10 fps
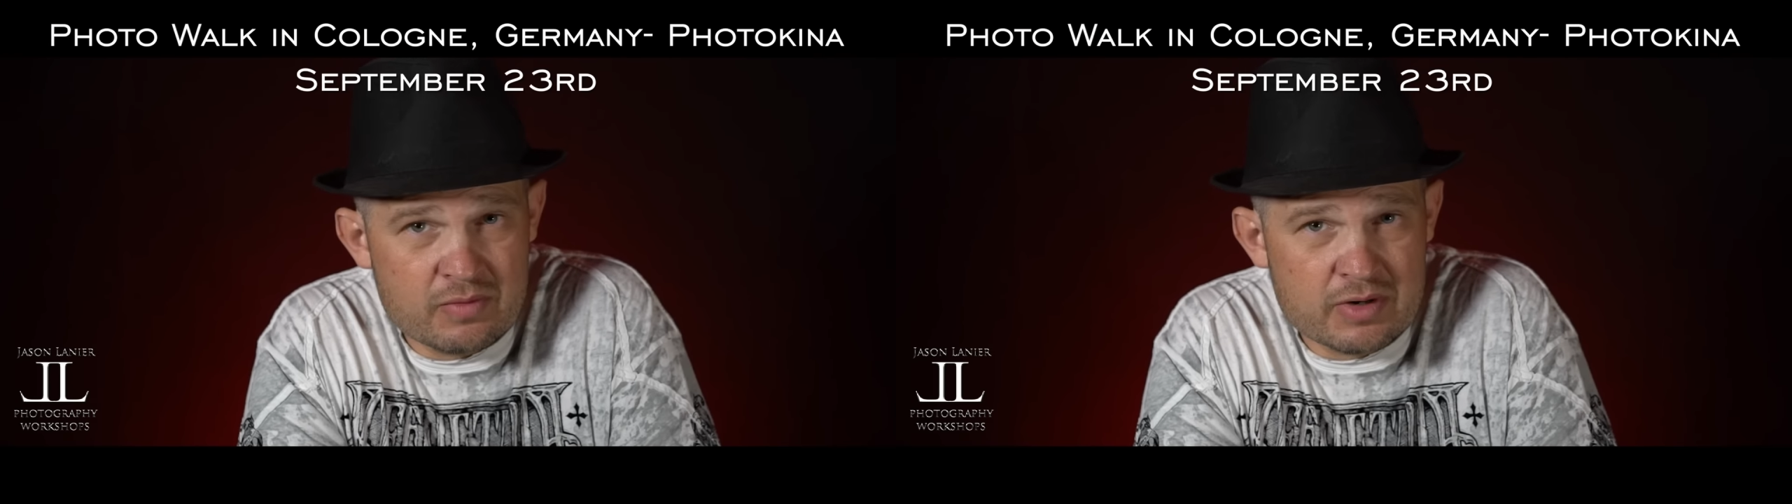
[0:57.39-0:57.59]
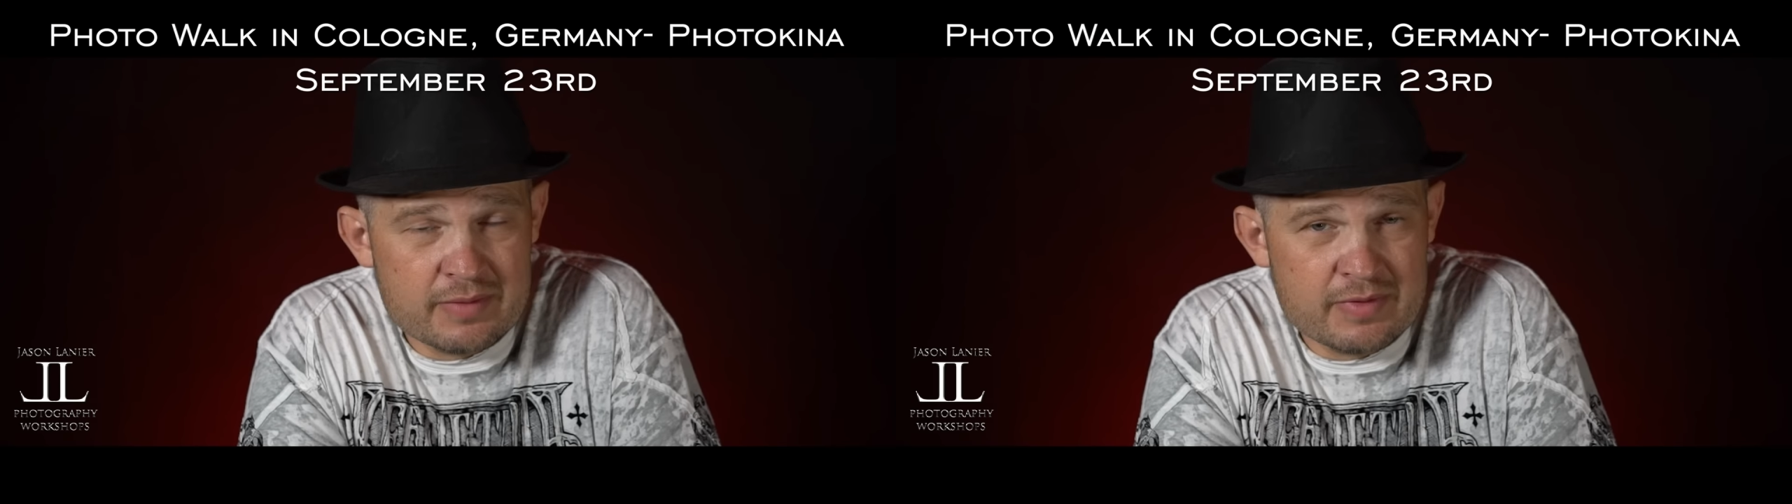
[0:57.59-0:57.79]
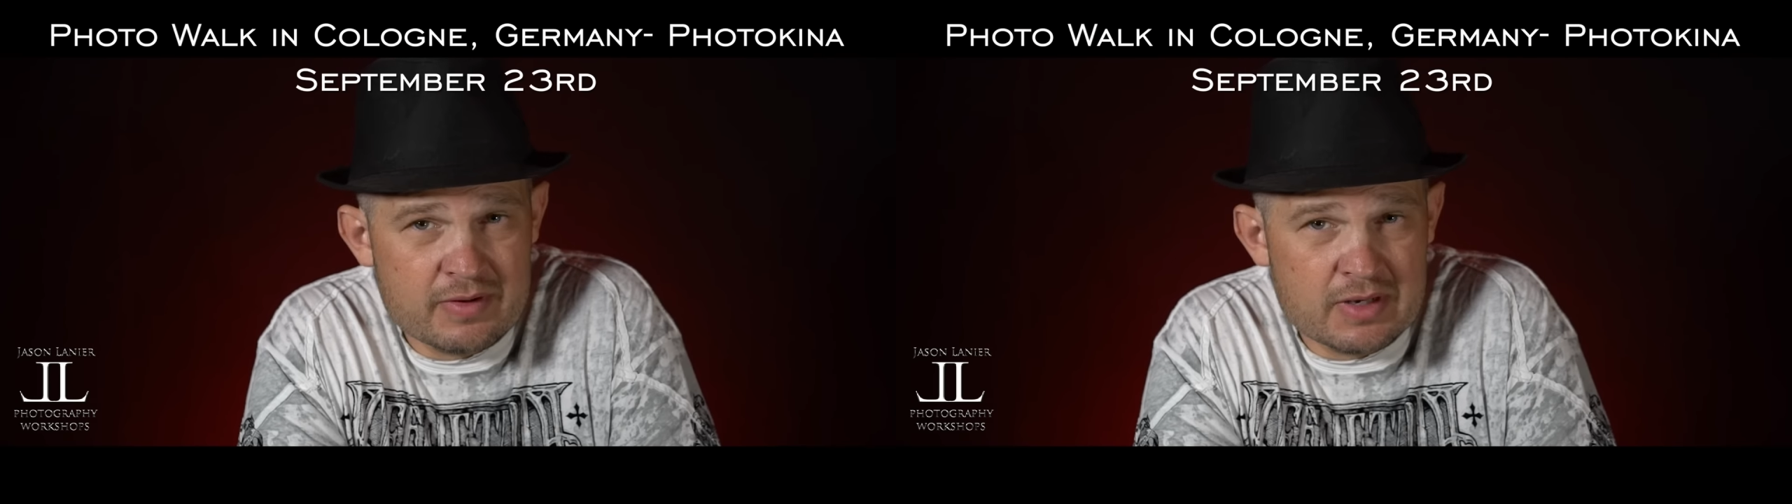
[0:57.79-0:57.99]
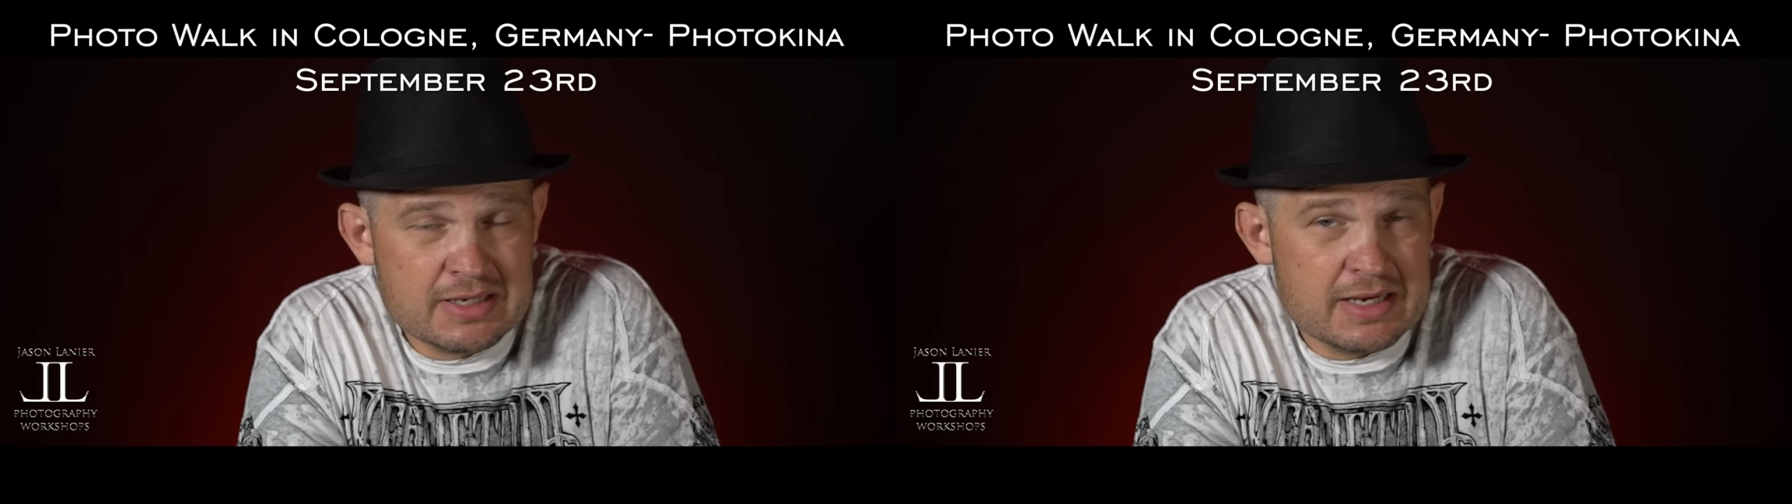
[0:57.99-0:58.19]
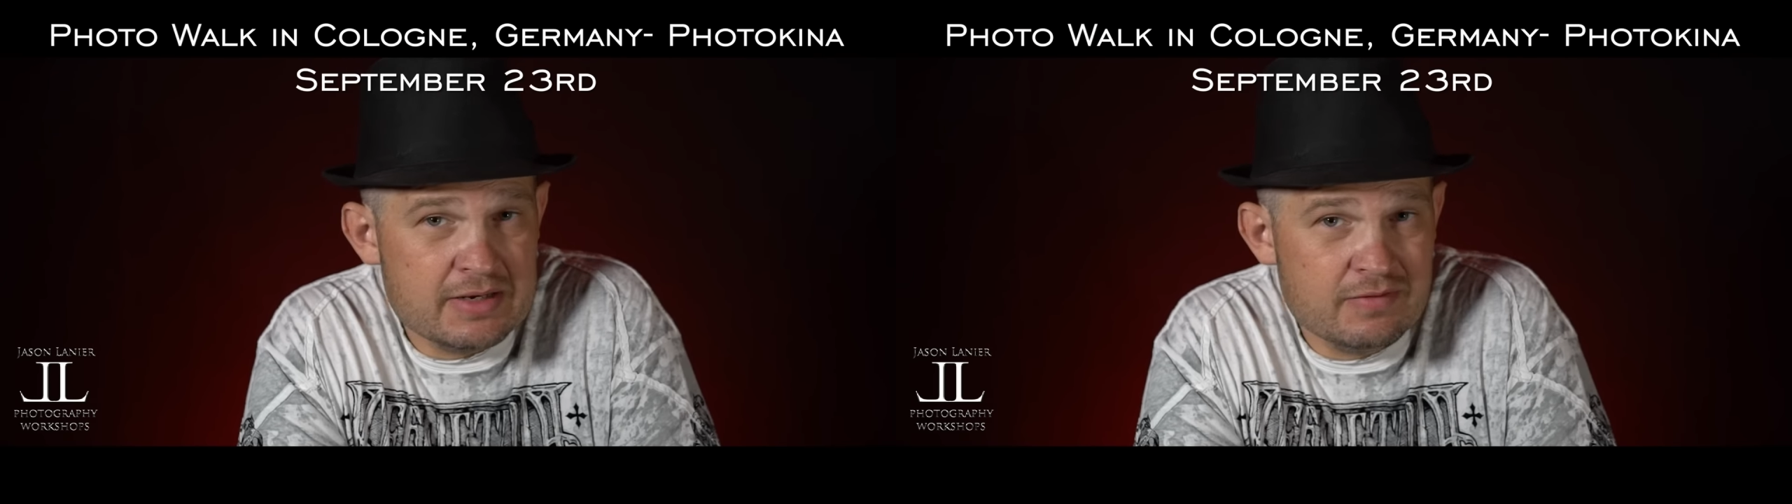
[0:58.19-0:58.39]
We're going to be
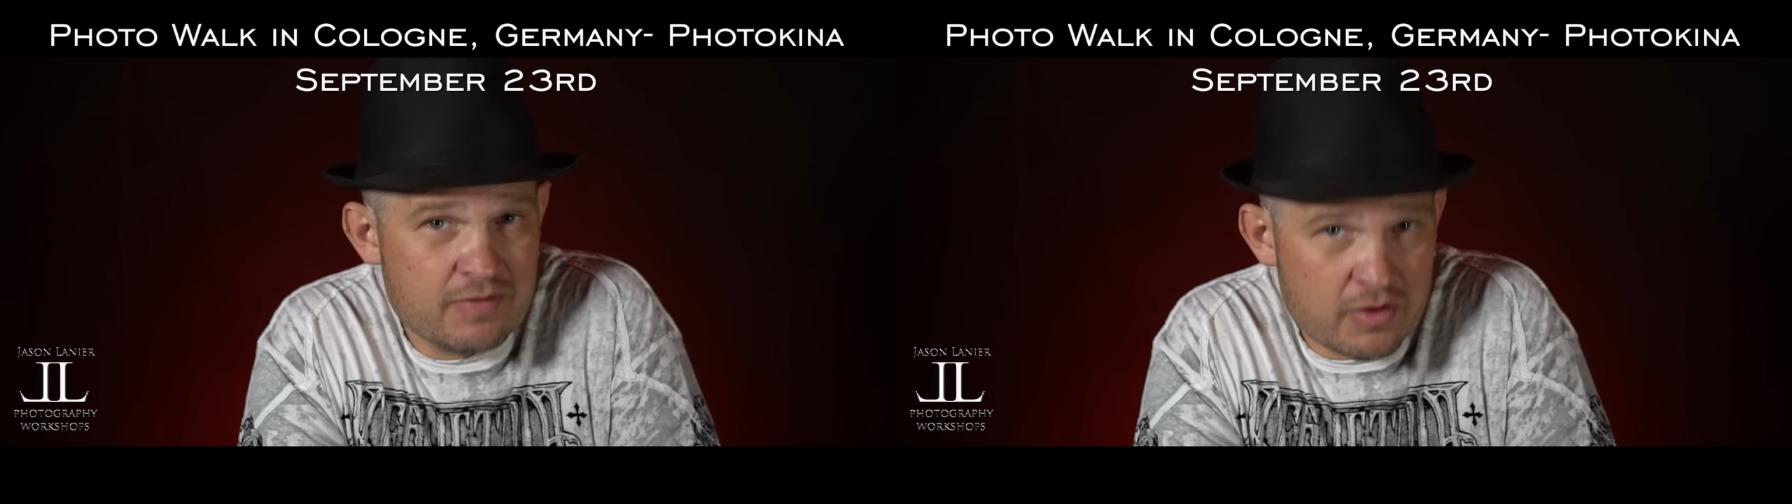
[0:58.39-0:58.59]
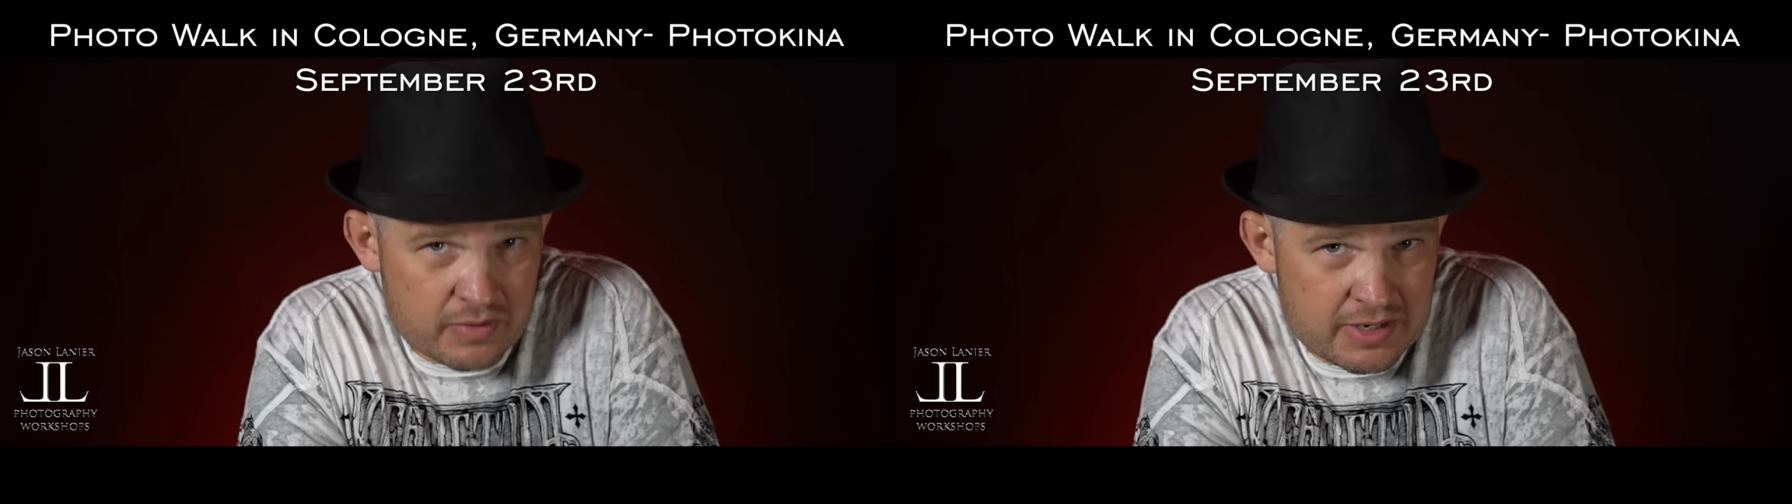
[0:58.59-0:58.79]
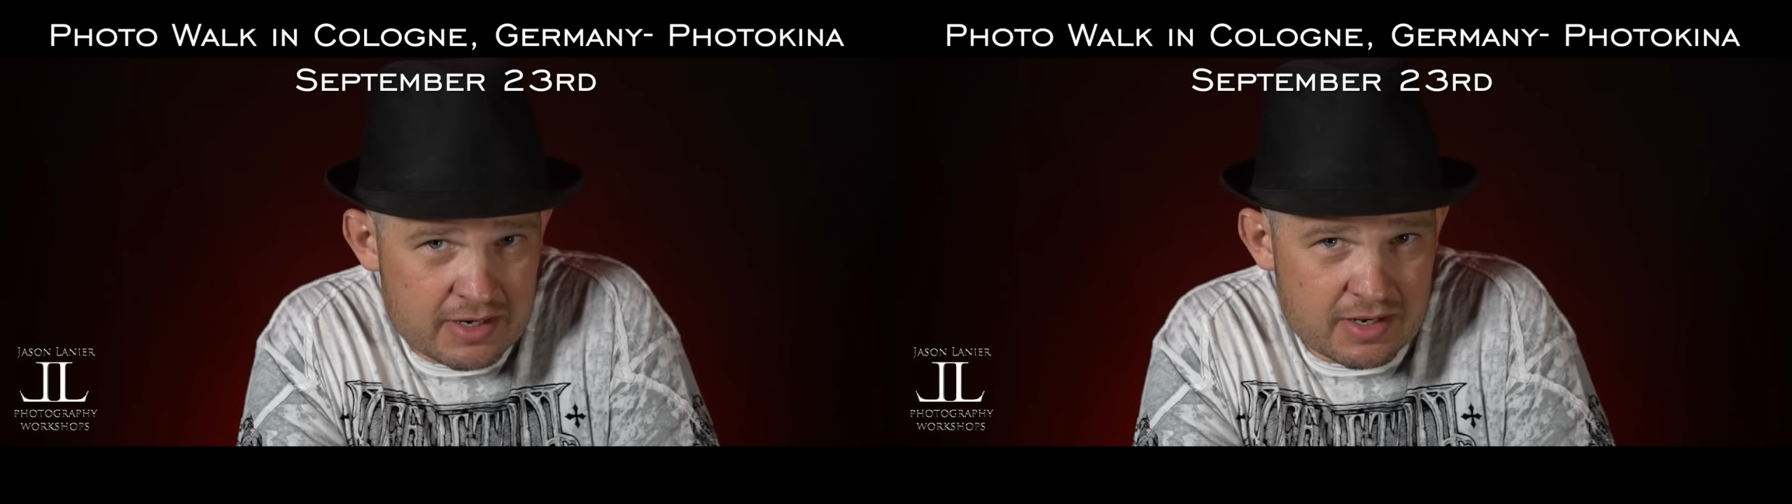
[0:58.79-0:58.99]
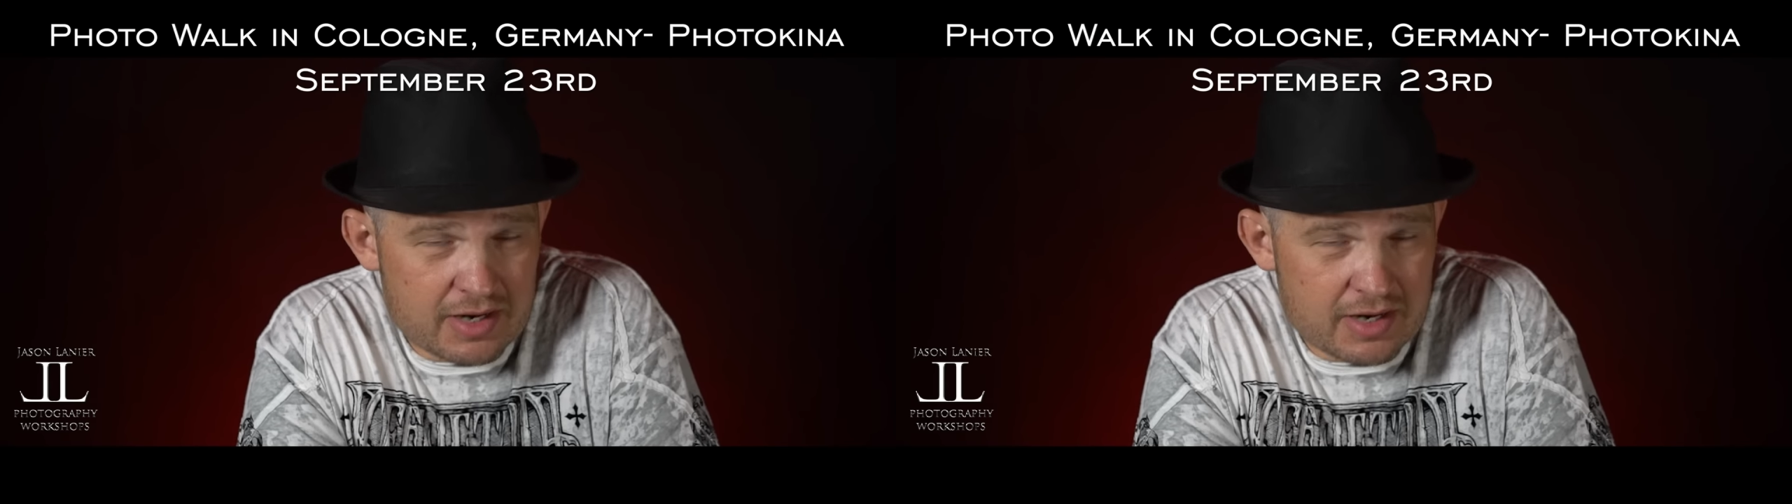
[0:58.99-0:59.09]
attending Photokina.